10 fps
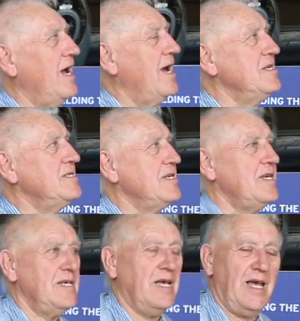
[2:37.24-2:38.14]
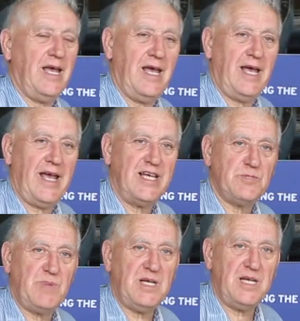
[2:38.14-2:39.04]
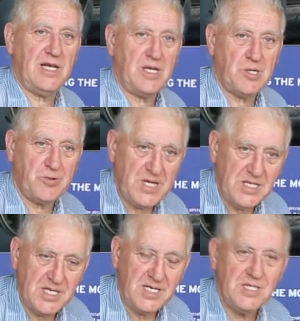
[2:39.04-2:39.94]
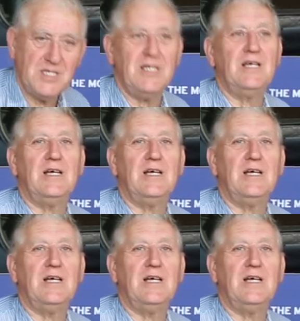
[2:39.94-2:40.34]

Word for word: As the airspeed increases